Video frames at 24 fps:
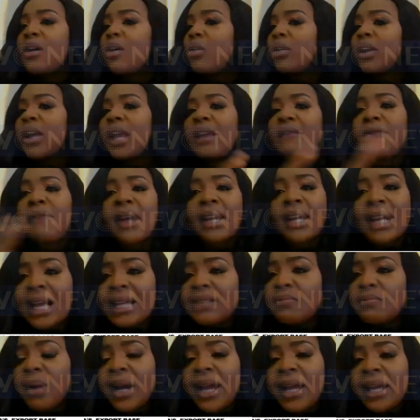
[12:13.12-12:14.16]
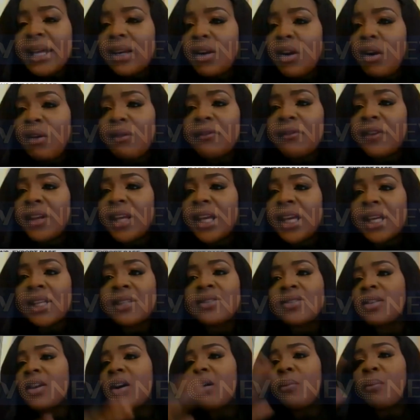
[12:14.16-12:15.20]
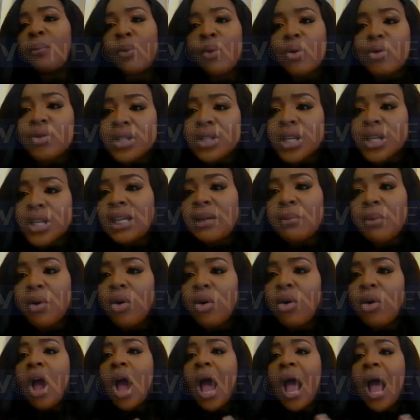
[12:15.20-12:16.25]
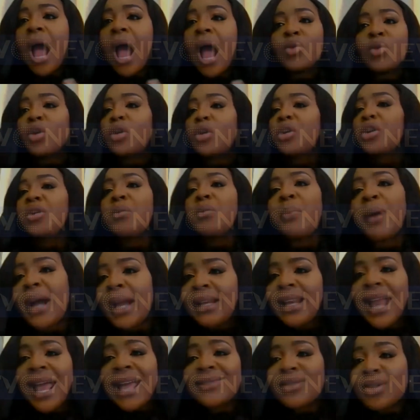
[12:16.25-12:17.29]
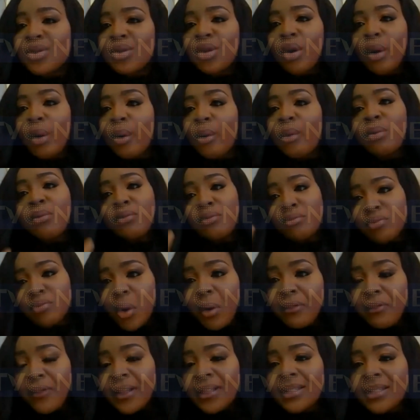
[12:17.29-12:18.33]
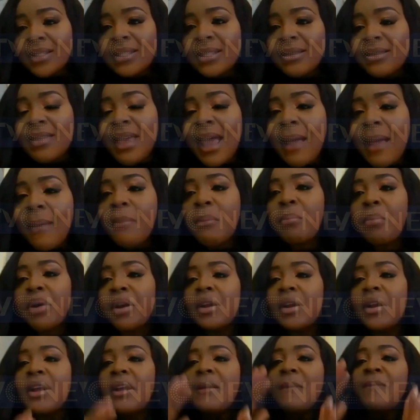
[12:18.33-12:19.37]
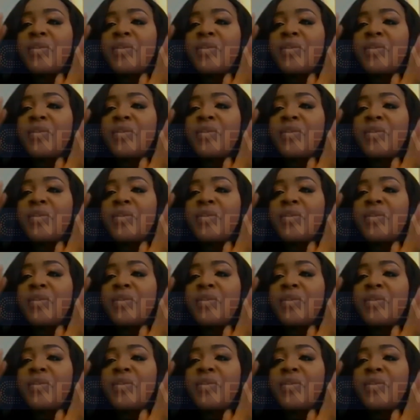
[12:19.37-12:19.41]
okay, if I can't buy cornflakes abroad anymore, I'm not going to buy Nasco, no offense to them, but